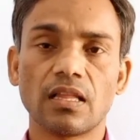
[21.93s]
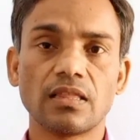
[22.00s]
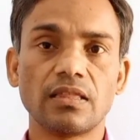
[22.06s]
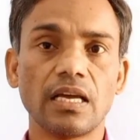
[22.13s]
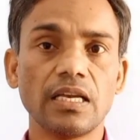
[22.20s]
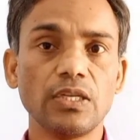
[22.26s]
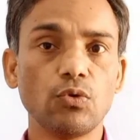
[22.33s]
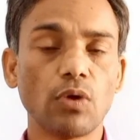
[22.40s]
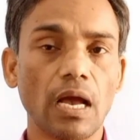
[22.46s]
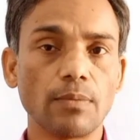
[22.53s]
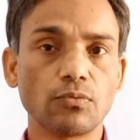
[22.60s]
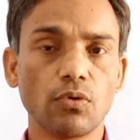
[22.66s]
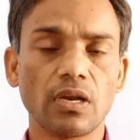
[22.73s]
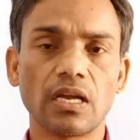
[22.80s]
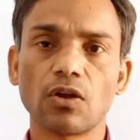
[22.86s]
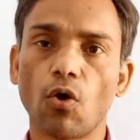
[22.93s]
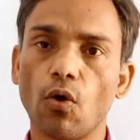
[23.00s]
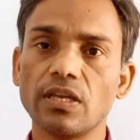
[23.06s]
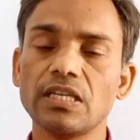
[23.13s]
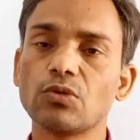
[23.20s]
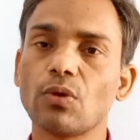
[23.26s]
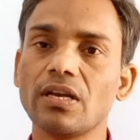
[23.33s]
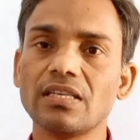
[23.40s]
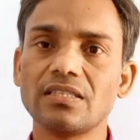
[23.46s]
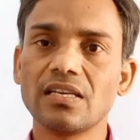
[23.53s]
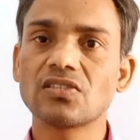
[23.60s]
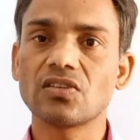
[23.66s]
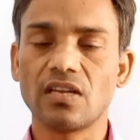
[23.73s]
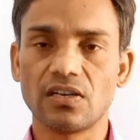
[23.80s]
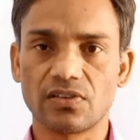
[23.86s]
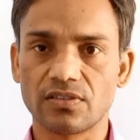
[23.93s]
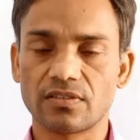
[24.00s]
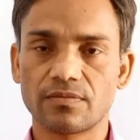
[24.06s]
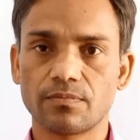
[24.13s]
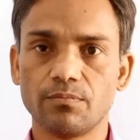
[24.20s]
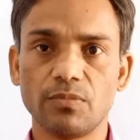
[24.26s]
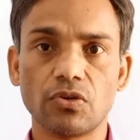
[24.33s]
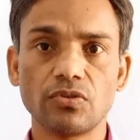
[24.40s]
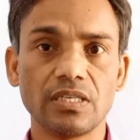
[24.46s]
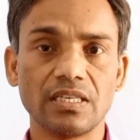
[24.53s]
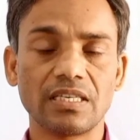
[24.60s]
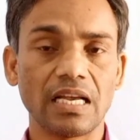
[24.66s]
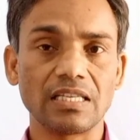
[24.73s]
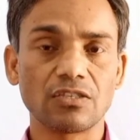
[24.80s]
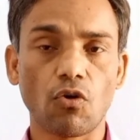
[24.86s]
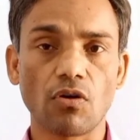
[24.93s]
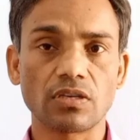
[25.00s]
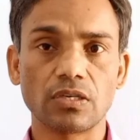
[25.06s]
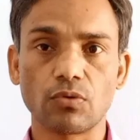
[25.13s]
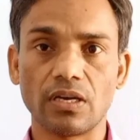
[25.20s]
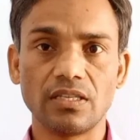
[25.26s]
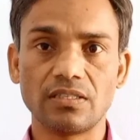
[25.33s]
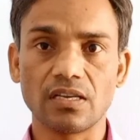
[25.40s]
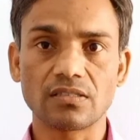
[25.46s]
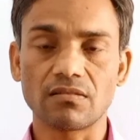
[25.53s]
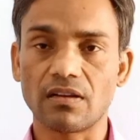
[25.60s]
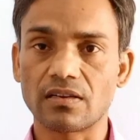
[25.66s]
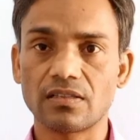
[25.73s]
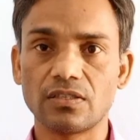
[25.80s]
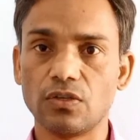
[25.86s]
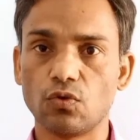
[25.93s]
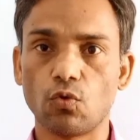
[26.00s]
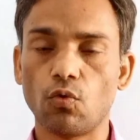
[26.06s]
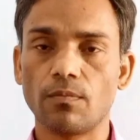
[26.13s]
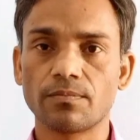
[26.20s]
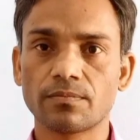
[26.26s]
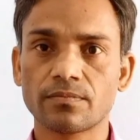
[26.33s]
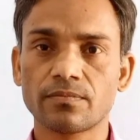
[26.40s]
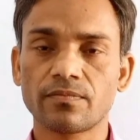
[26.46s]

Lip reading: then you have to learn only 26 letters because it has got 26 letters, you know.